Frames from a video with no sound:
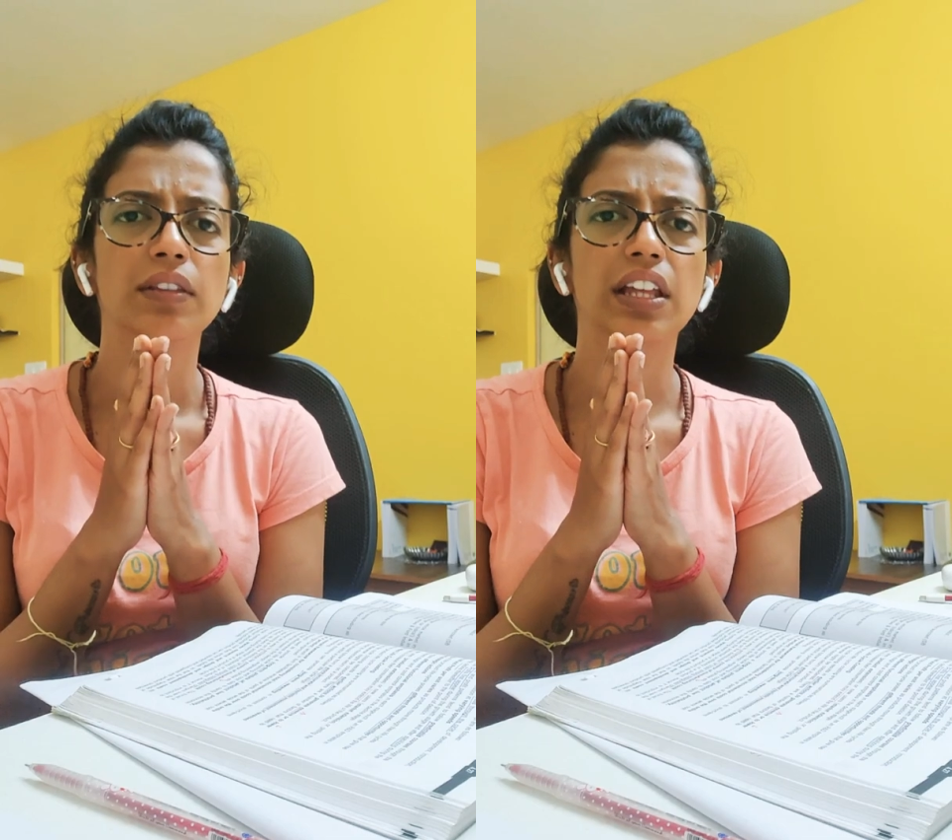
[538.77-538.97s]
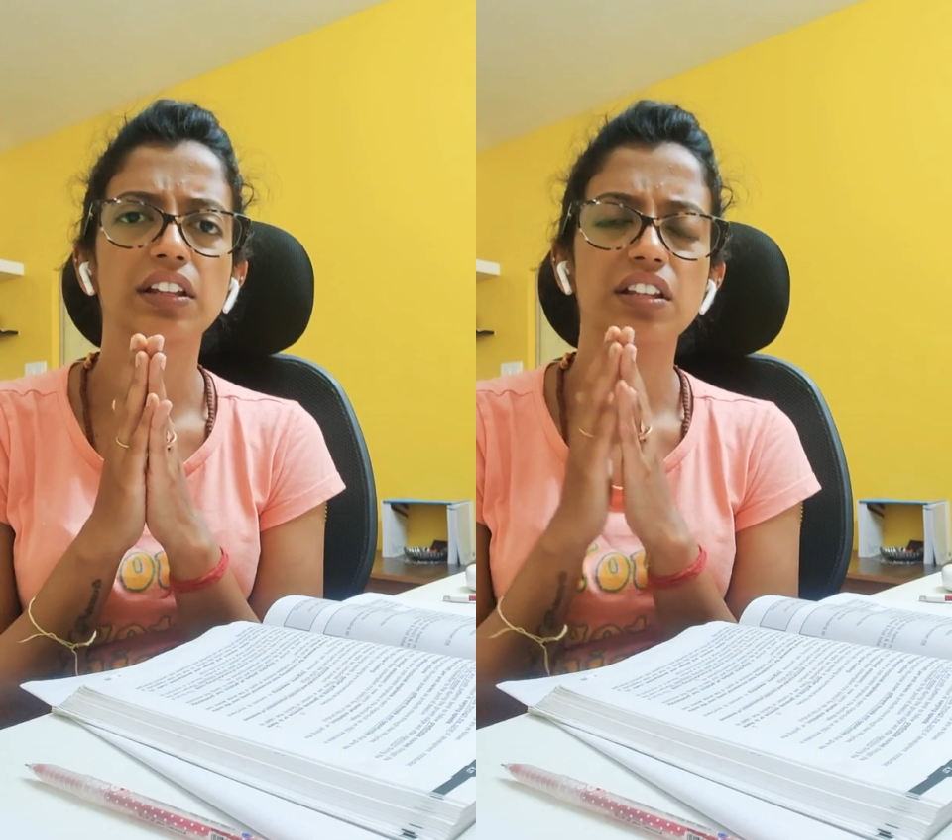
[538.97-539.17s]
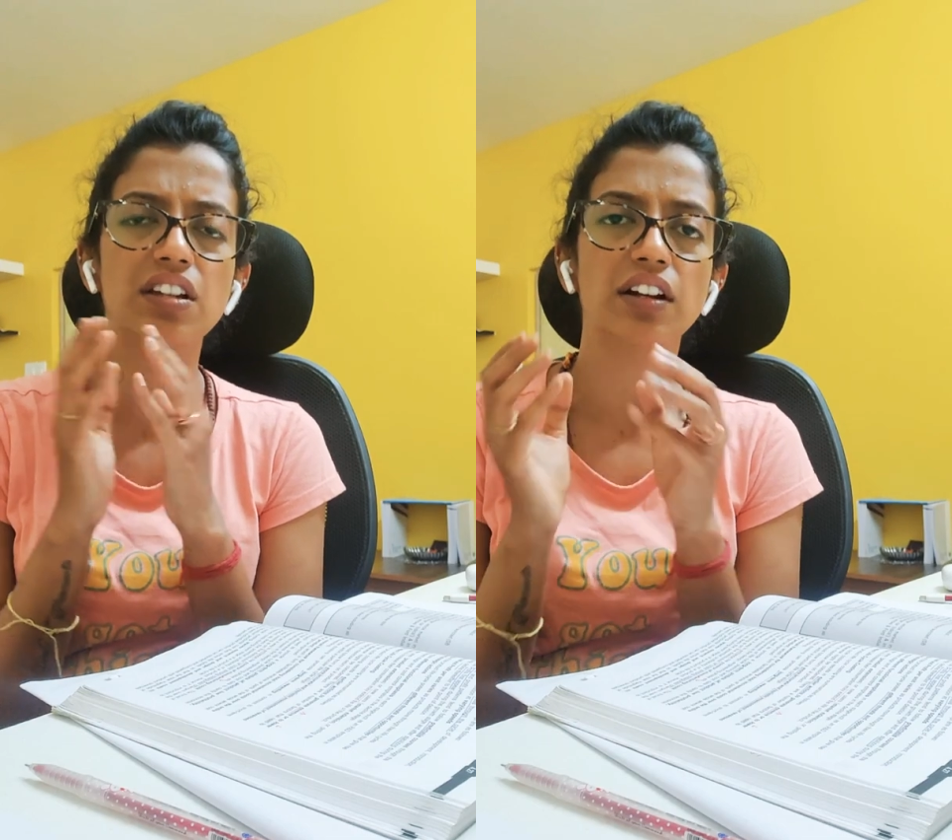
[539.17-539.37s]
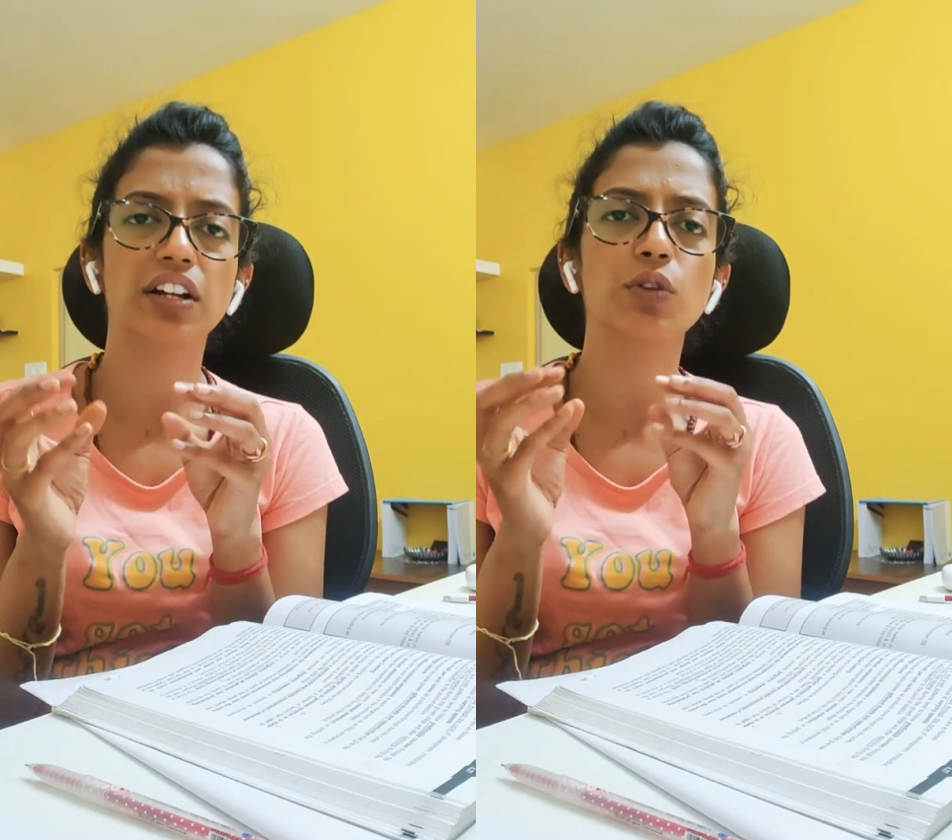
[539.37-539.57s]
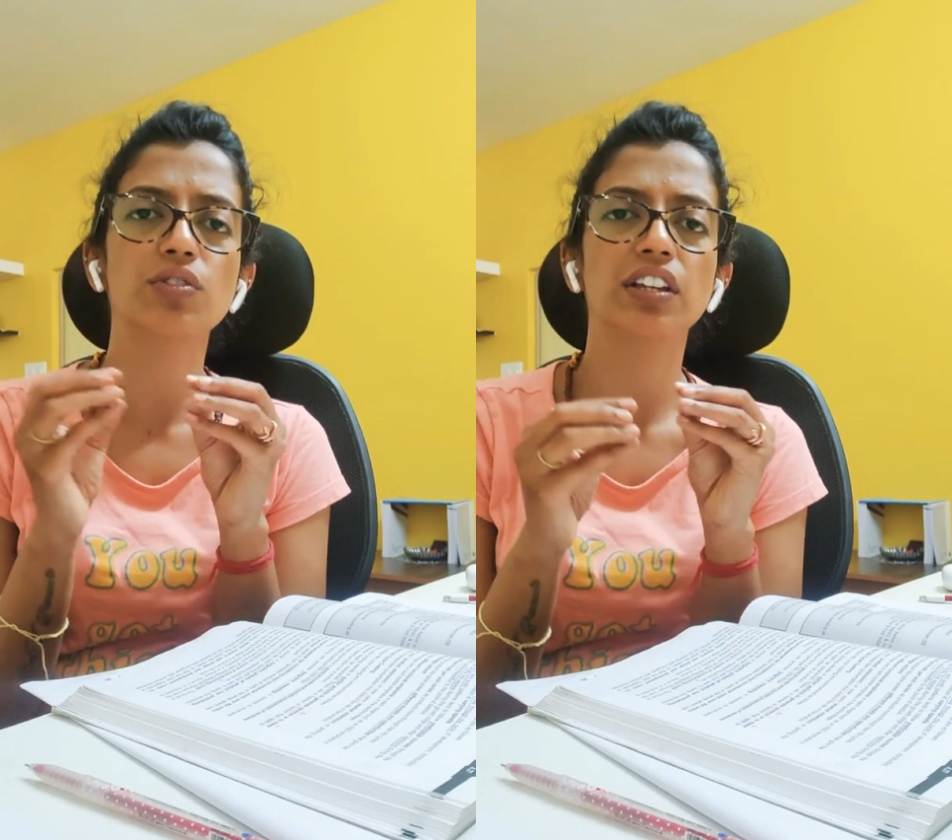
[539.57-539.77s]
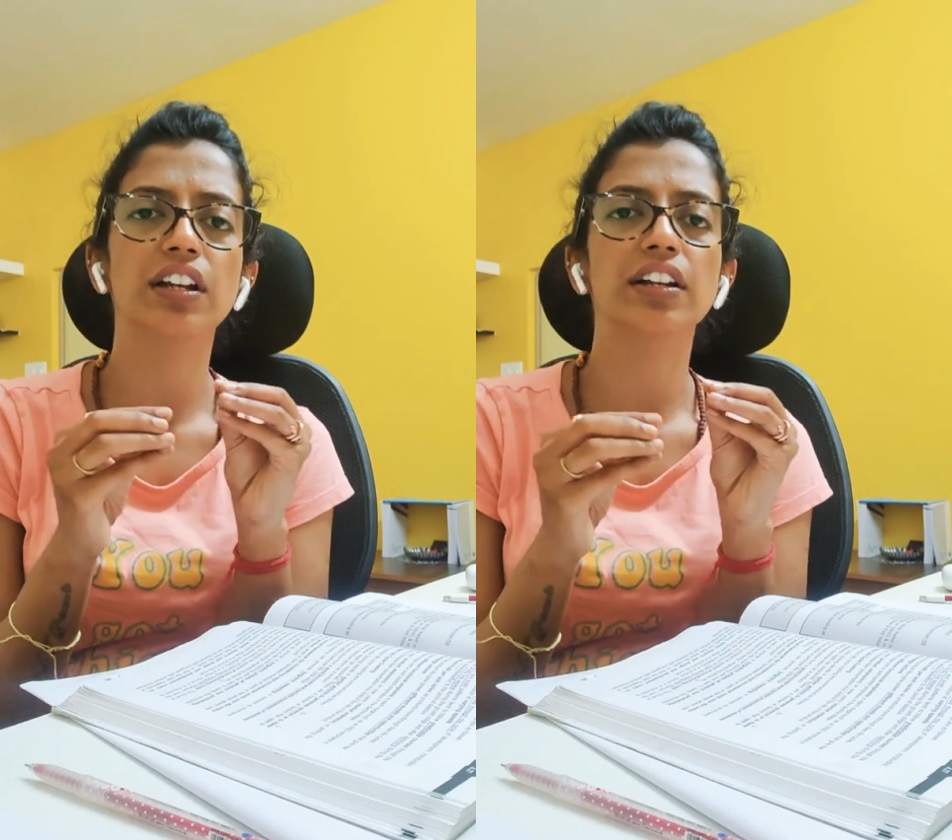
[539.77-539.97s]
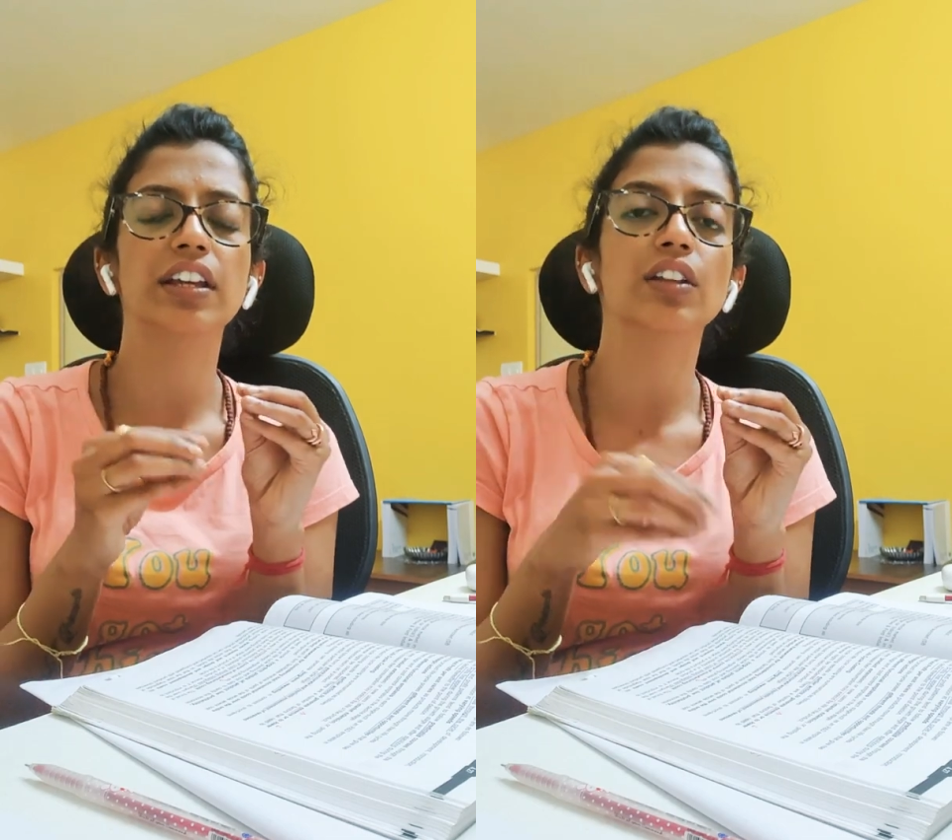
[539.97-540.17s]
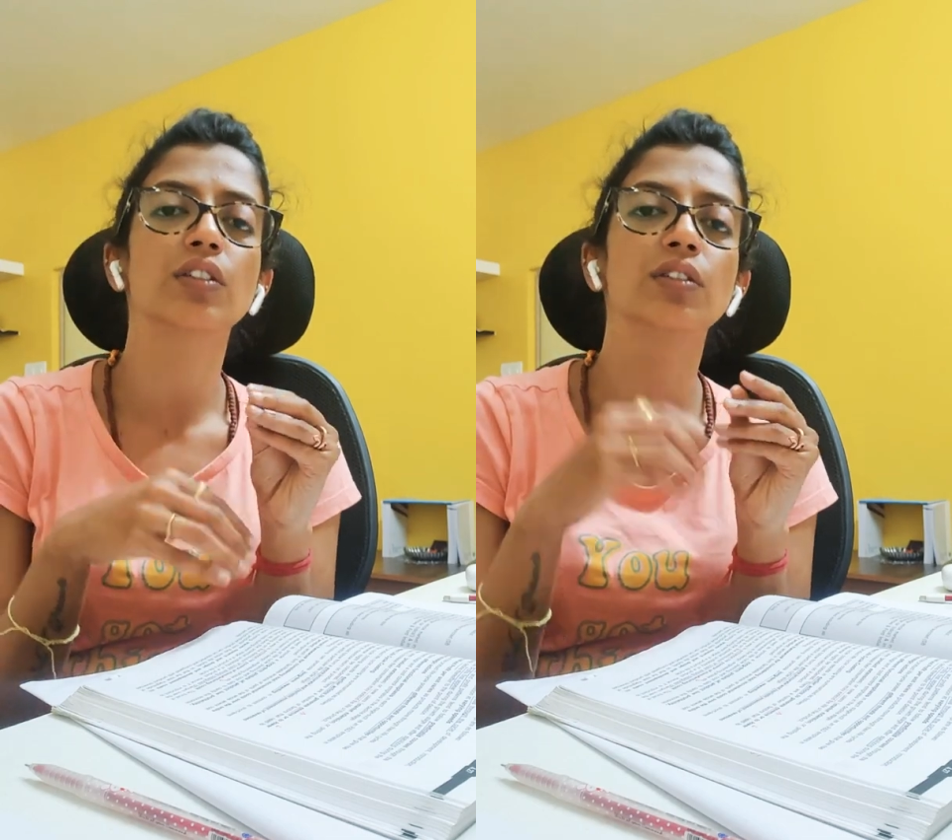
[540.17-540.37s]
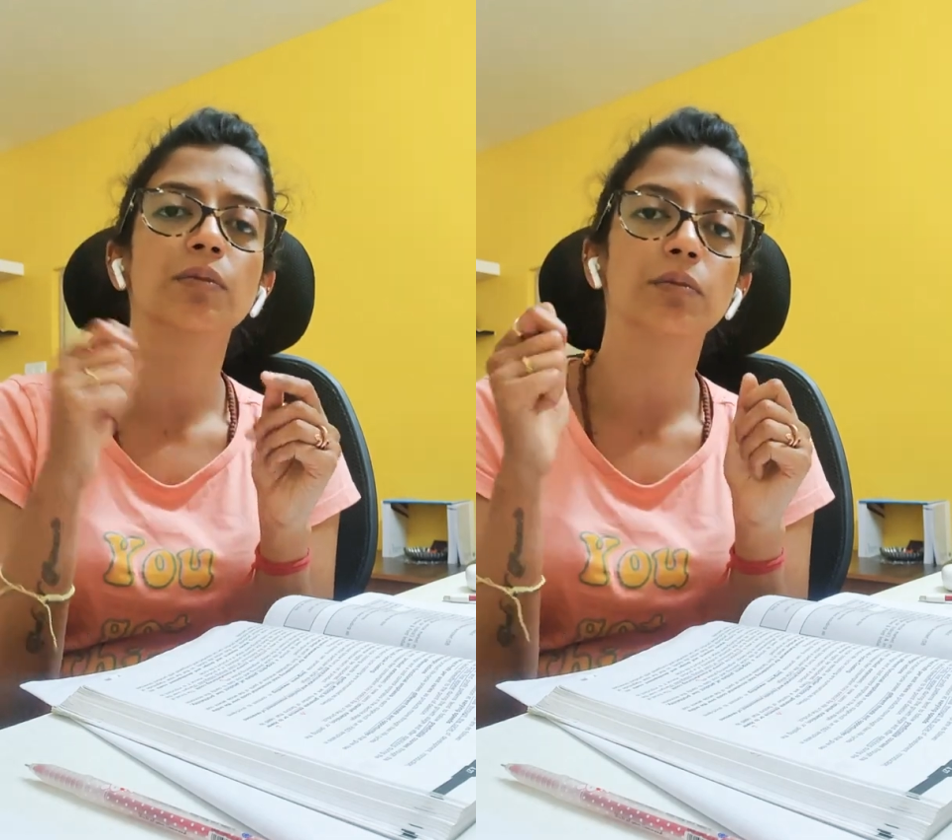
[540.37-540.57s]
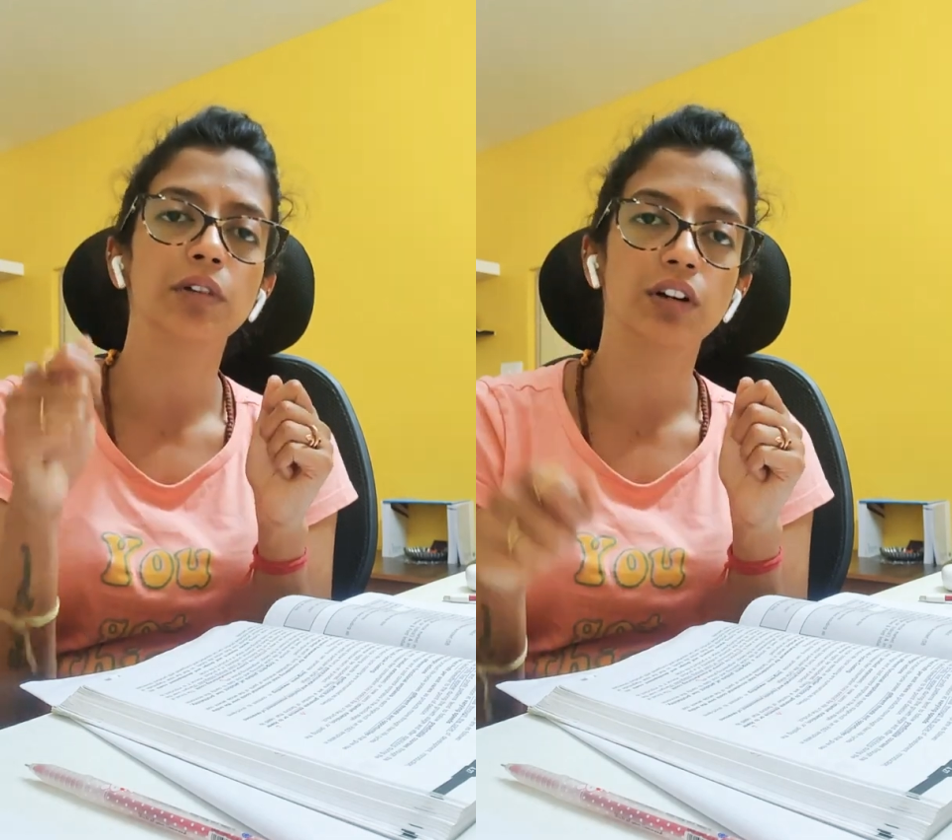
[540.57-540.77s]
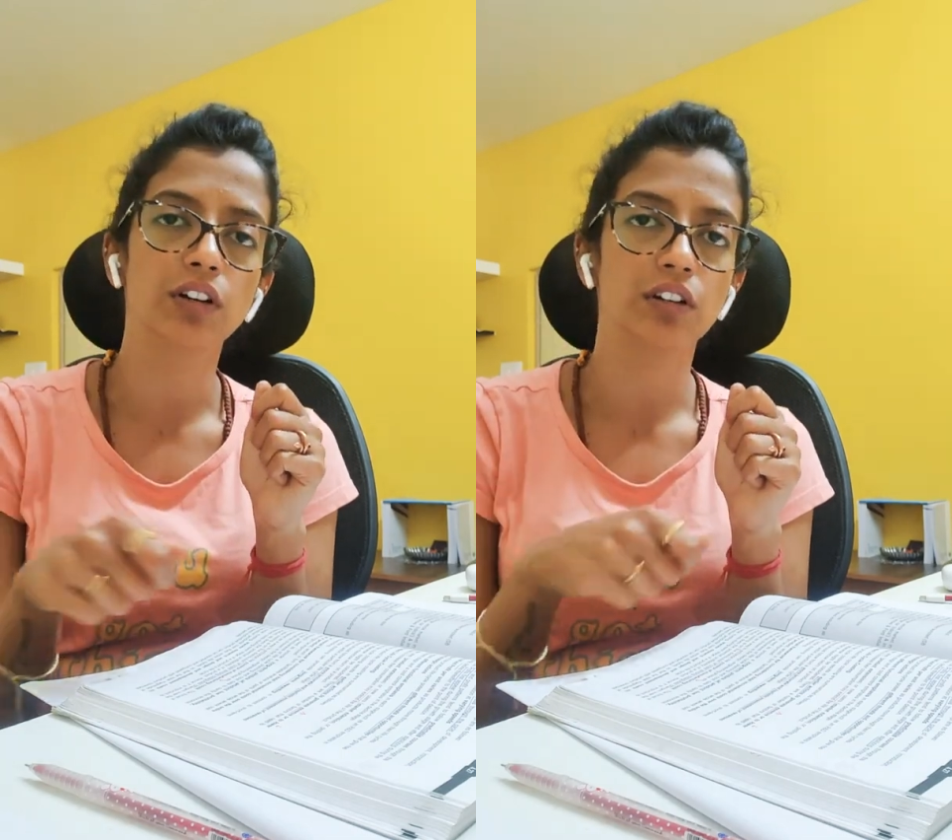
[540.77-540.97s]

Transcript: Then they started using it in,